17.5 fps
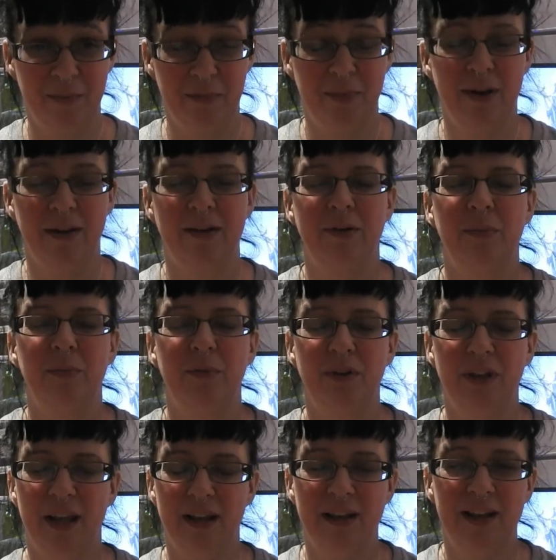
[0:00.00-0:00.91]
But
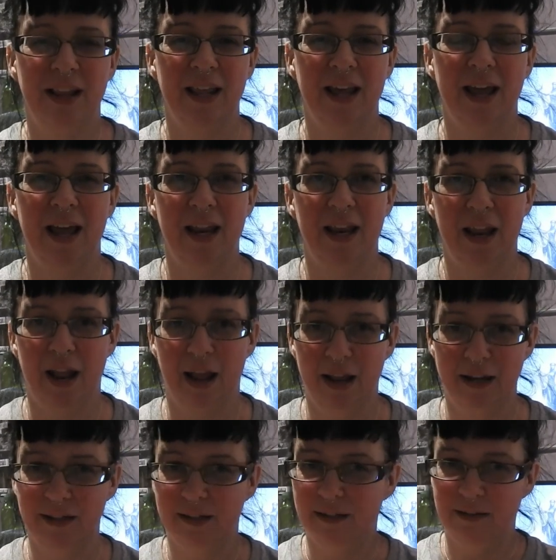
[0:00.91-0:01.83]
we'll get to that,
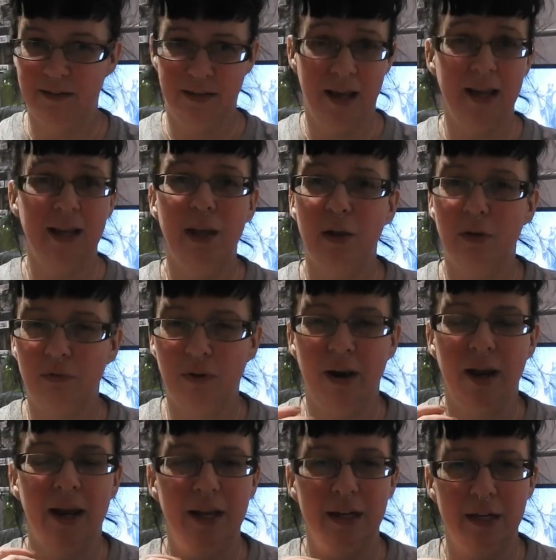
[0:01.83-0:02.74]
and thank you for
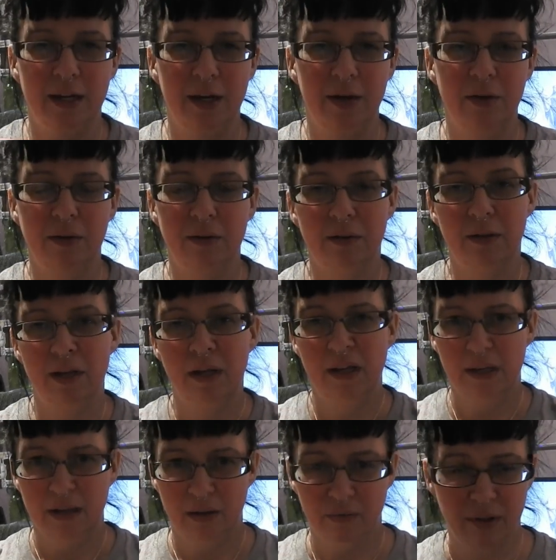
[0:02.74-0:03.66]
hanging out, and
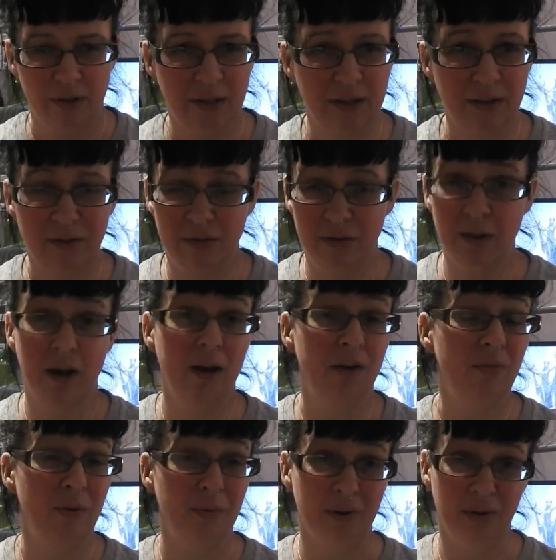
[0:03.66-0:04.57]
the links are there
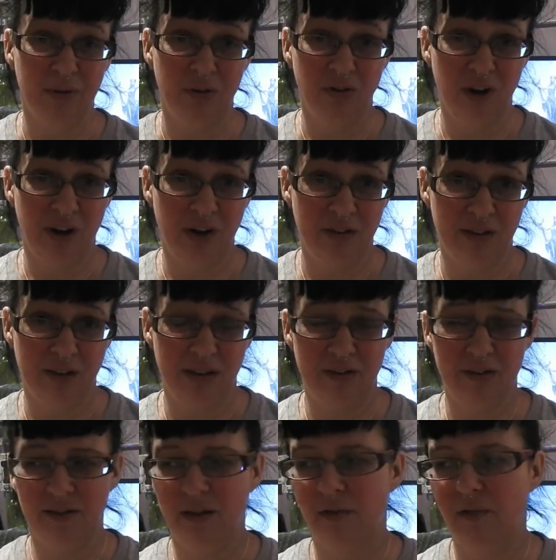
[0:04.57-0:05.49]
if you want to go check out the
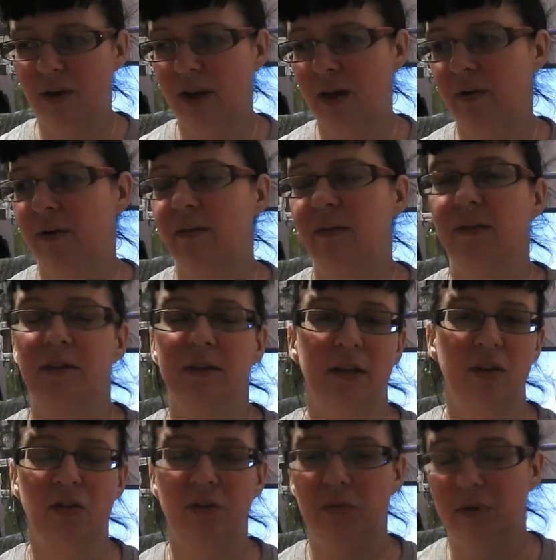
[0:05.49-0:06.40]
other stuff. Anyways, listen,
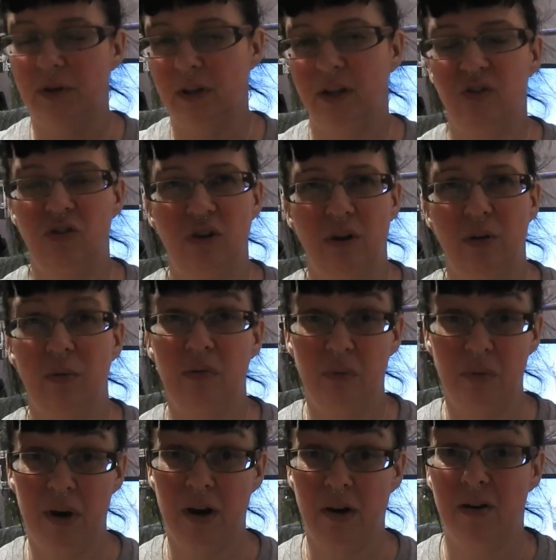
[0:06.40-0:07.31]
I just wanted to let you know the
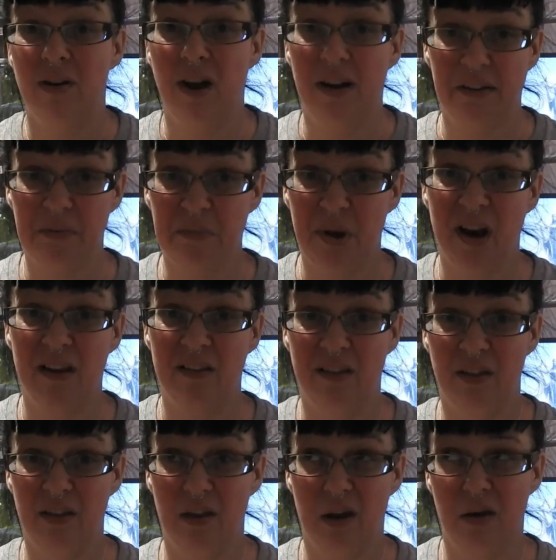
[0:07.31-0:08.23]
sweater, not as bad
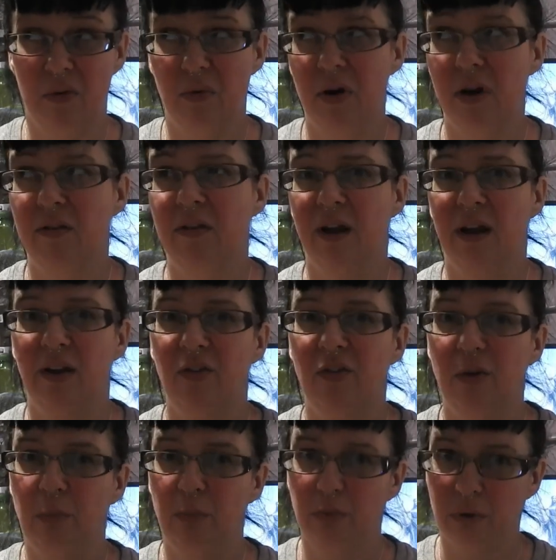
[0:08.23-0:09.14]
as I thought it was,
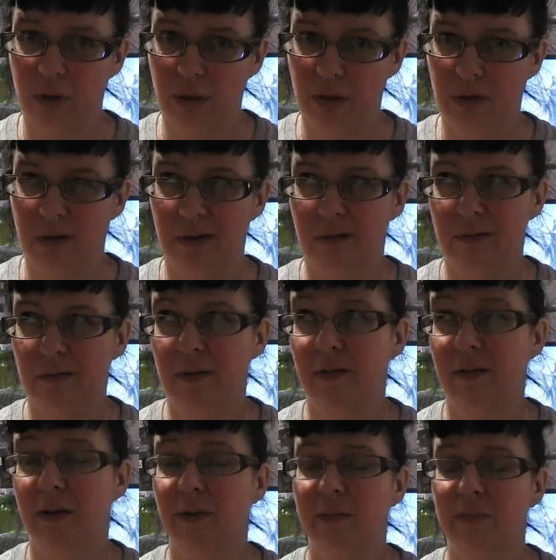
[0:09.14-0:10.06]
actually pretty good.
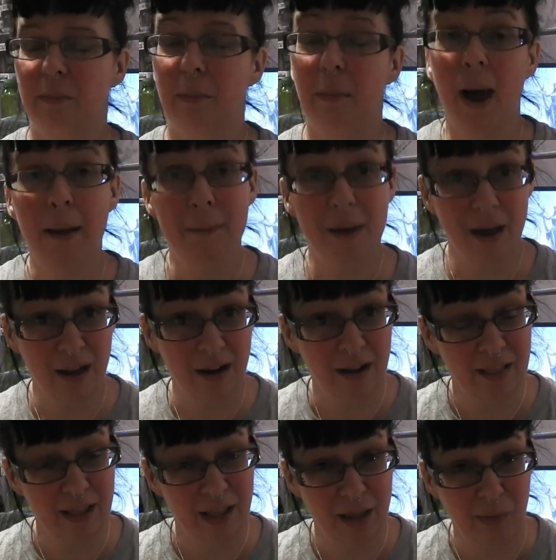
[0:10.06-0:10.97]
So, my bad
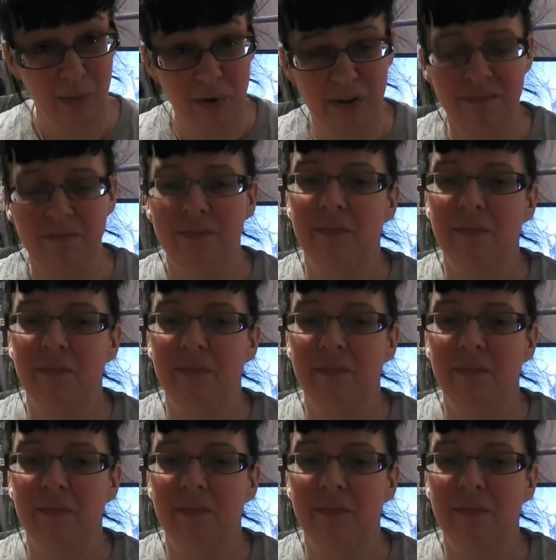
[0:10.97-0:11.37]
on that one.